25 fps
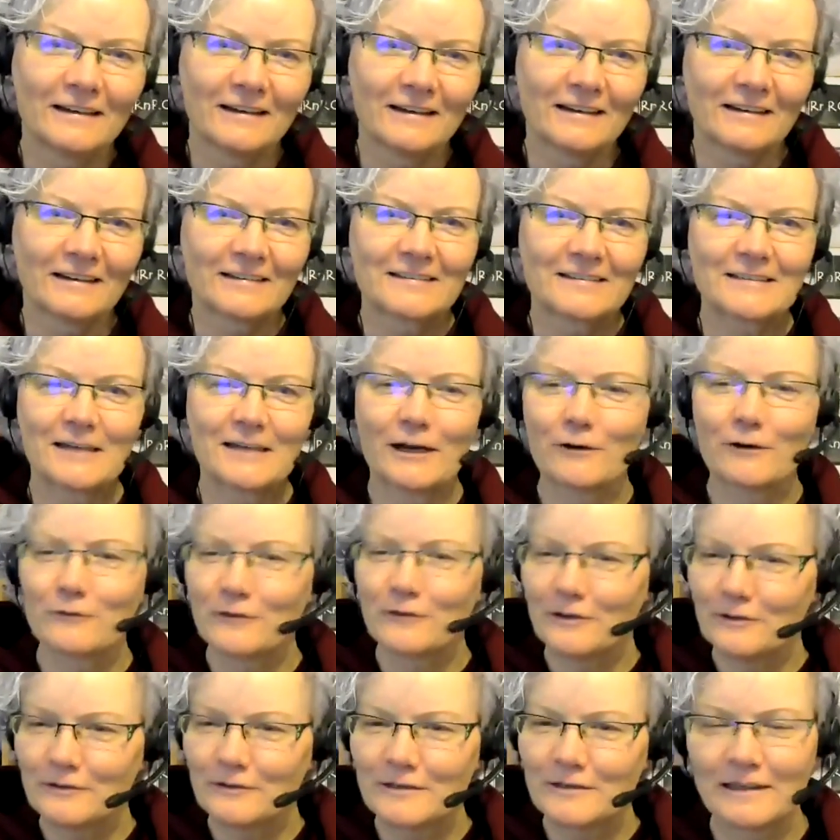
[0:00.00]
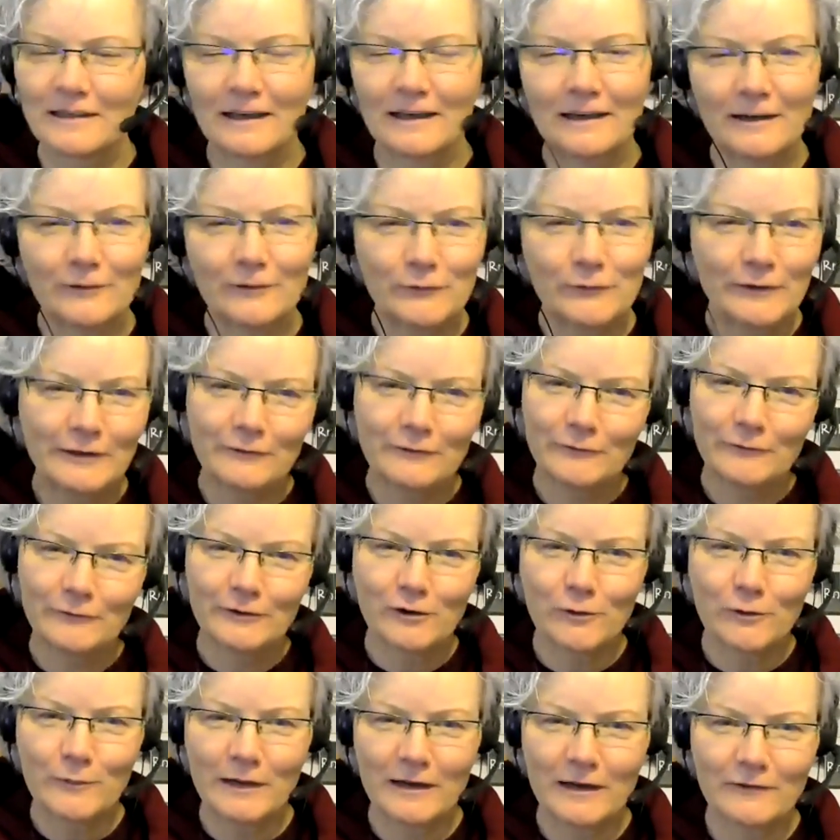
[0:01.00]
So how are you today? We
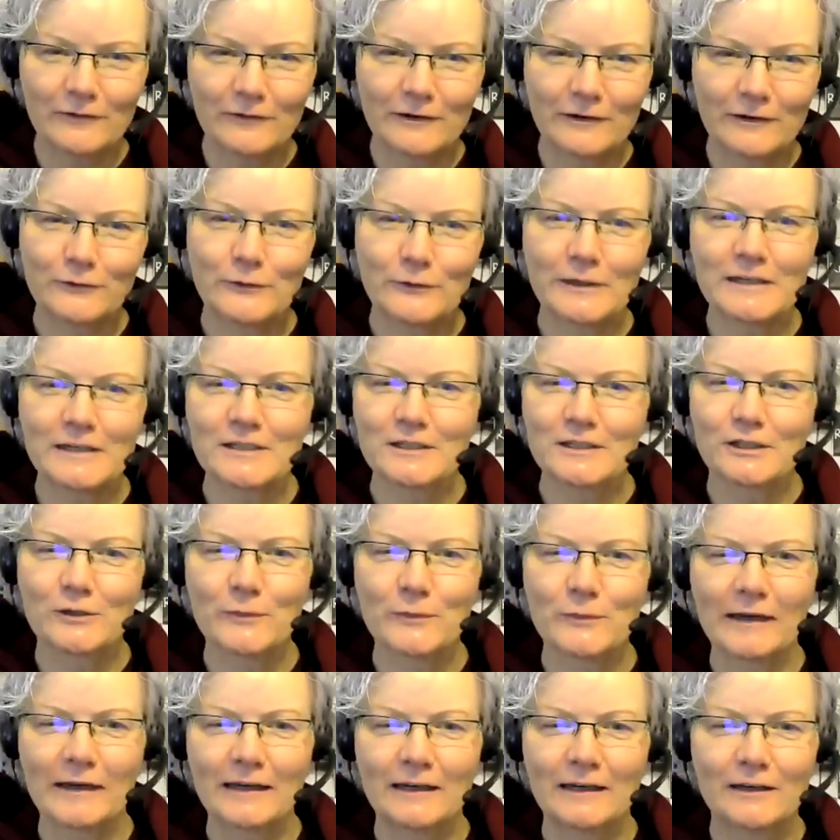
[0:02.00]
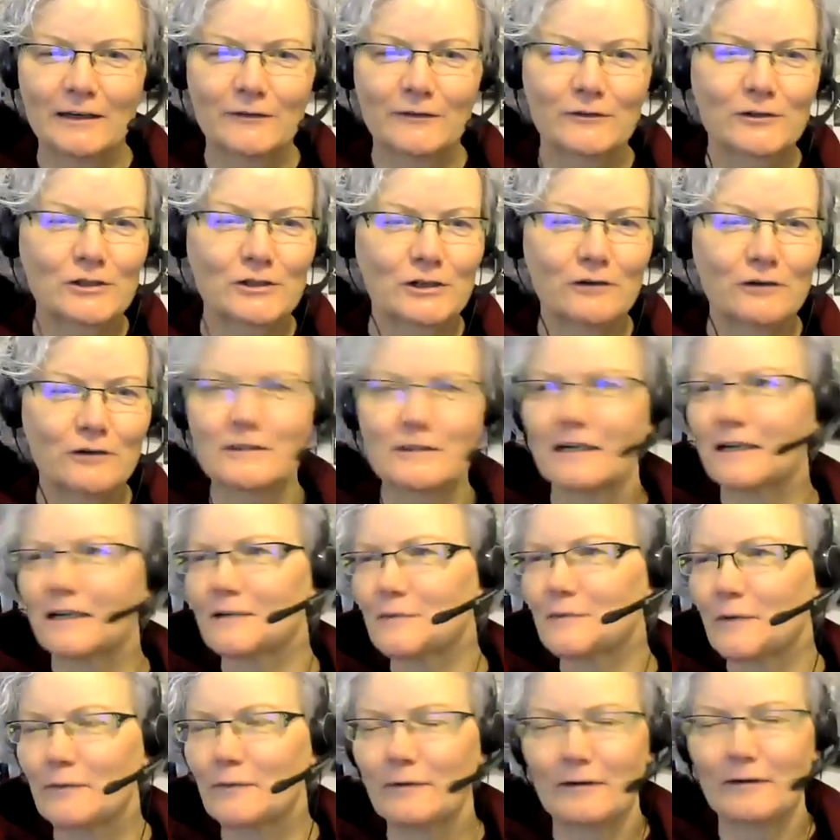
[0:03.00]
normally have a question at the beginning of the show to ask
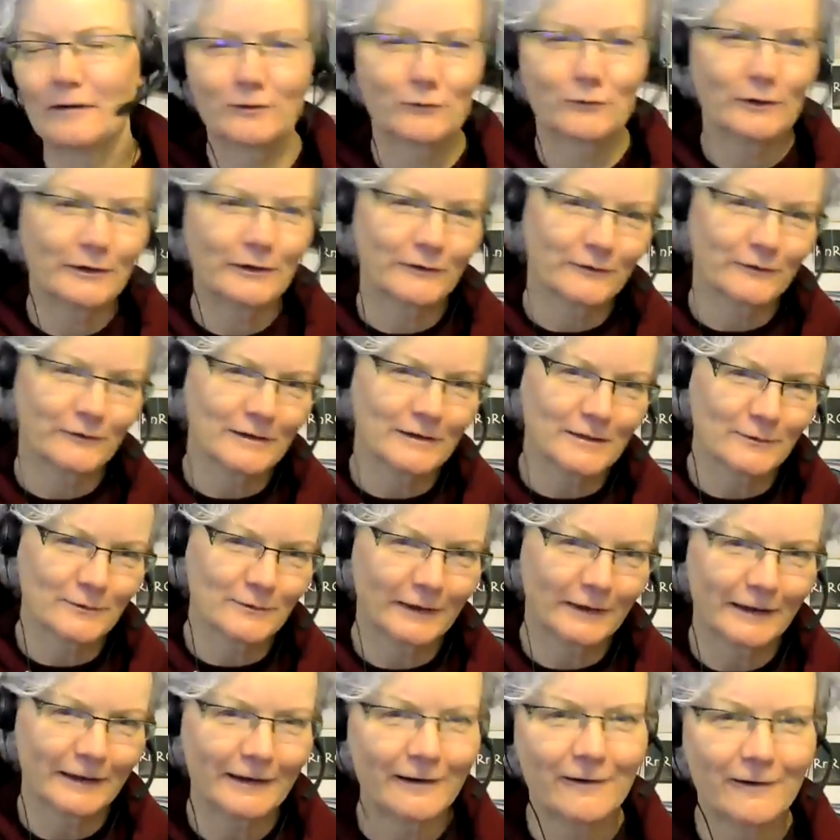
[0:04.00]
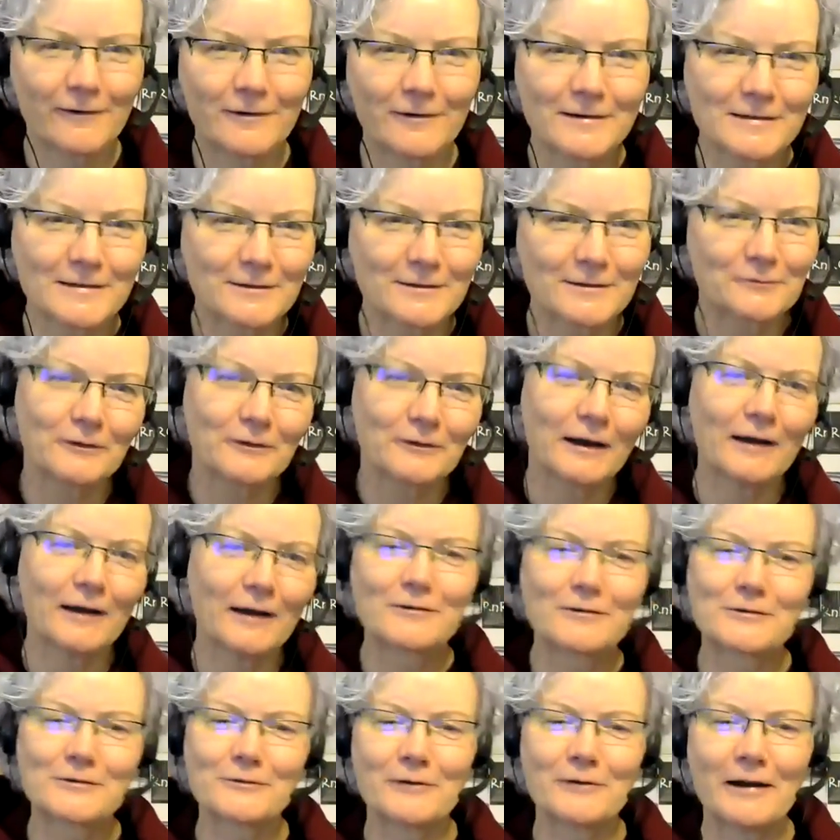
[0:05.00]
people how the weather is where they are. So
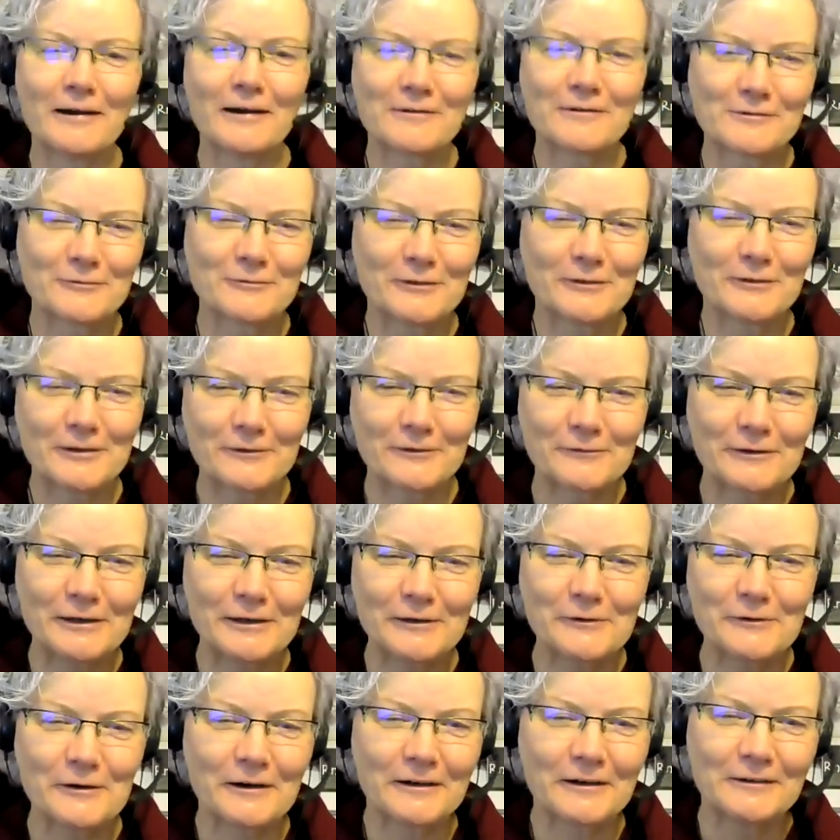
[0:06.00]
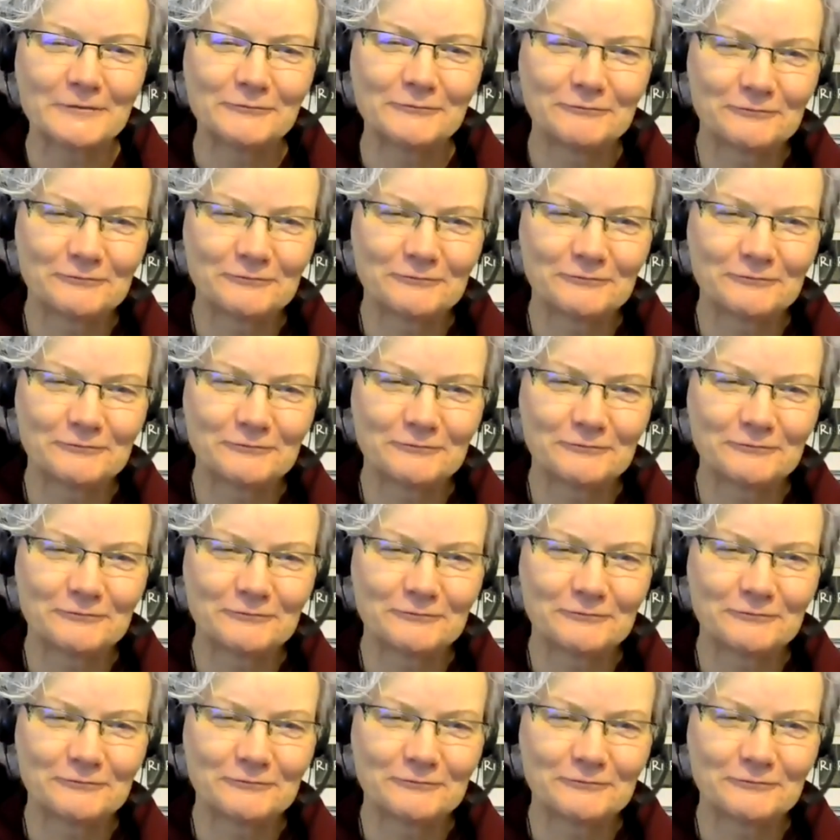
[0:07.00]
how's the weather where you are?